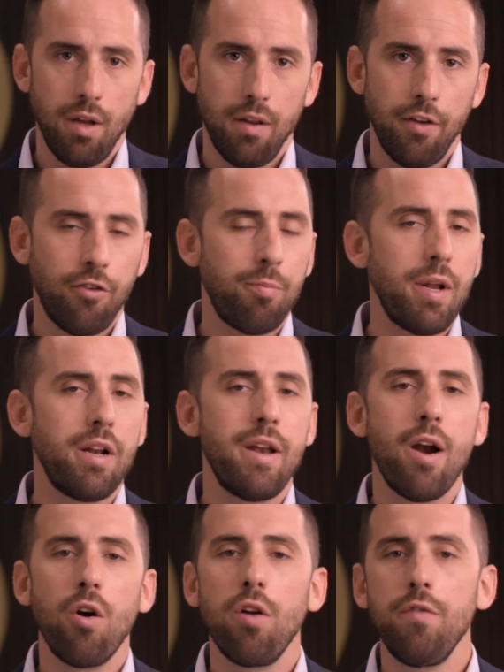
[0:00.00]
This has been a
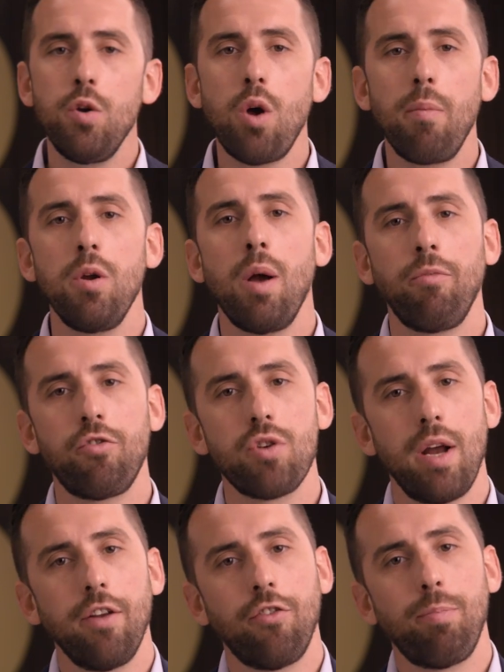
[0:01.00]
narrative UWM's
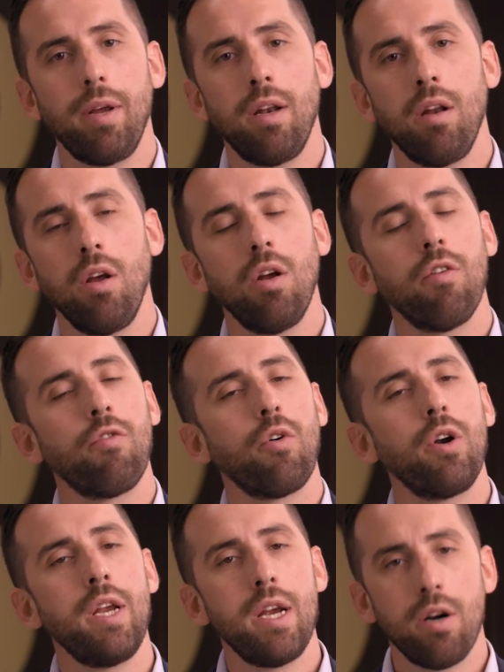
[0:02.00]
tried to spin
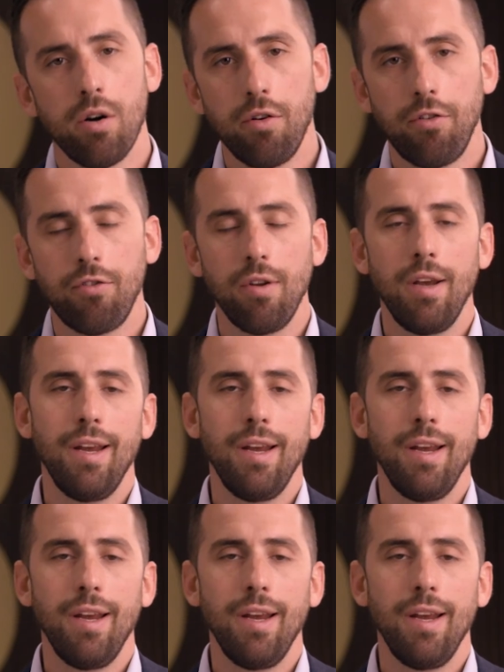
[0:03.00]
for years.